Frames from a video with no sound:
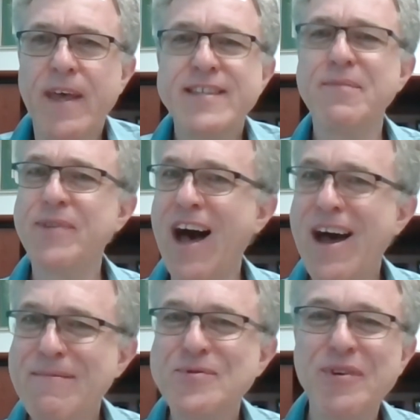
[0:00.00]

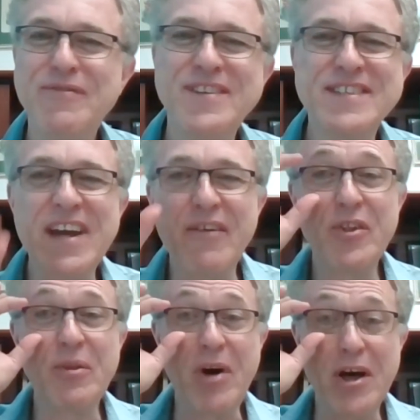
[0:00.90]
Sometimes we've
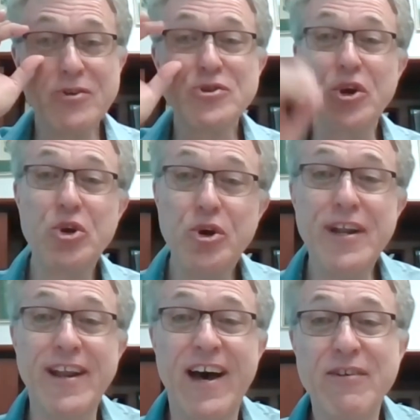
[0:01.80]
discovered the models are
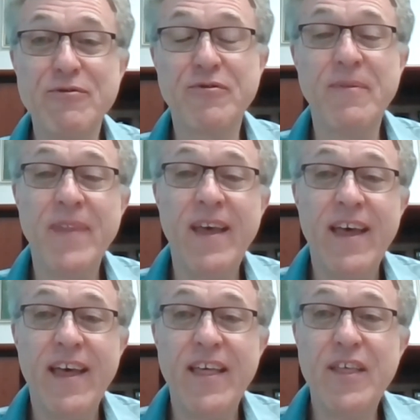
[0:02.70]
good enough
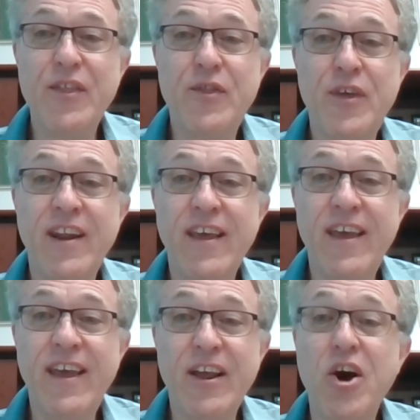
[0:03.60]
that
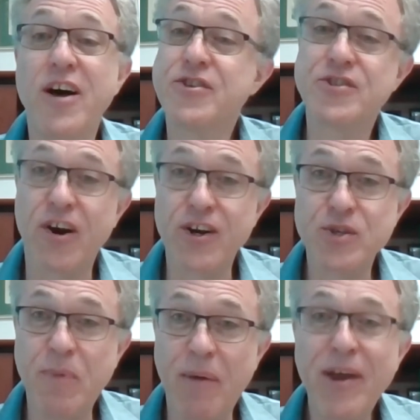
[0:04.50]
it causes our
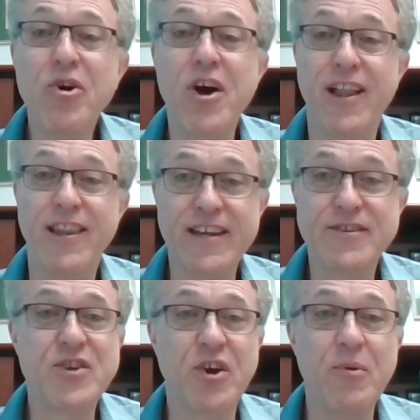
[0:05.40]
experimental
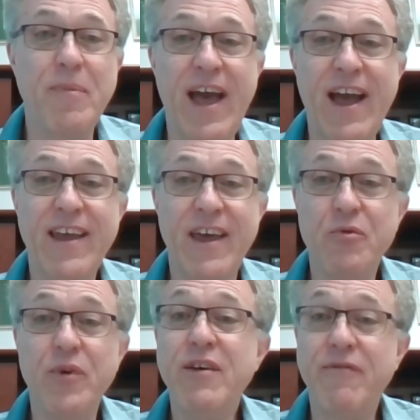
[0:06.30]
colleagues to go back
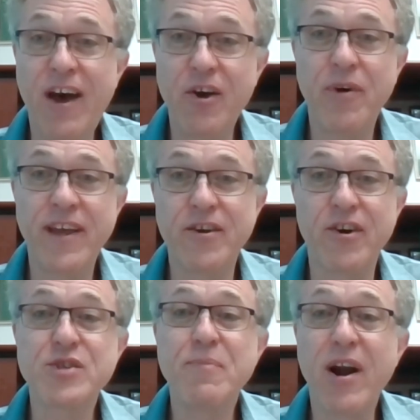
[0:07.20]
and reevaluate
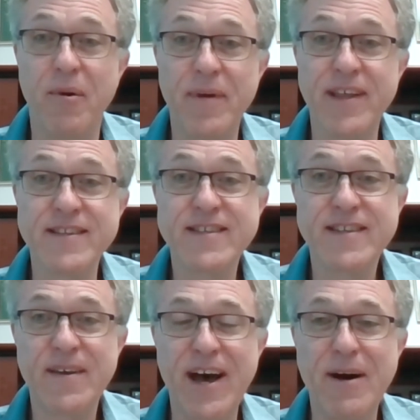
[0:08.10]
their
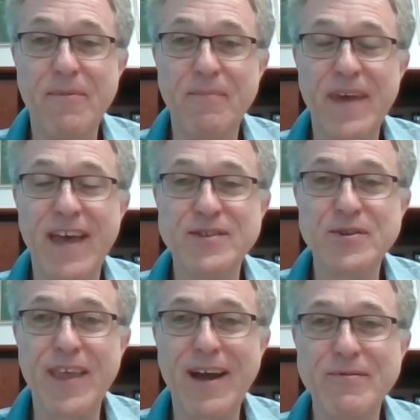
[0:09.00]
experiments. And
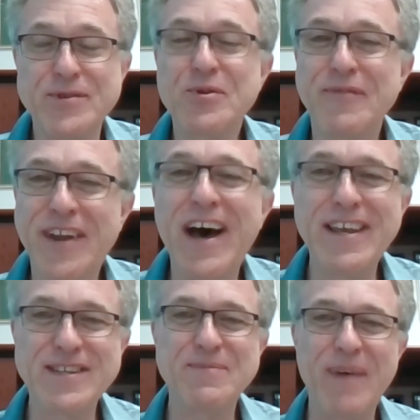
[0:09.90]
so that was sort of an
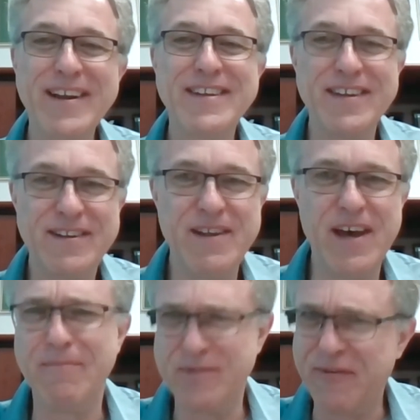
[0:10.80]
unexpected
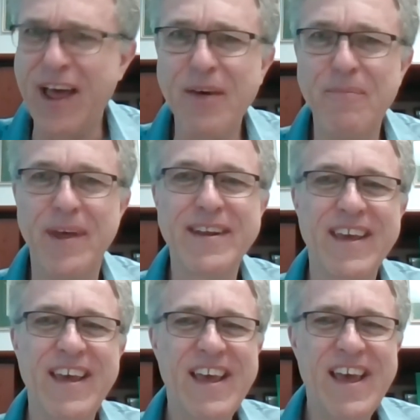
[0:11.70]
development
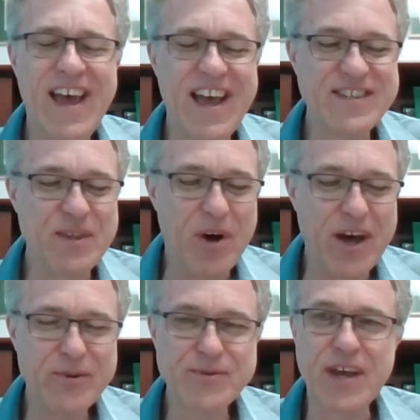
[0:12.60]
as the
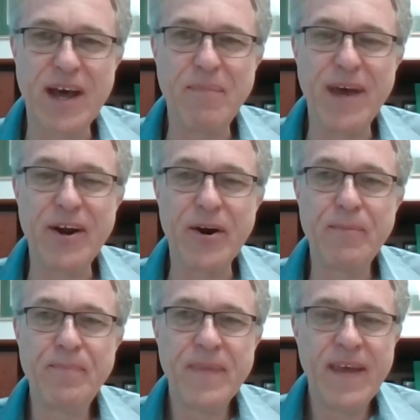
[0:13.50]
models got better.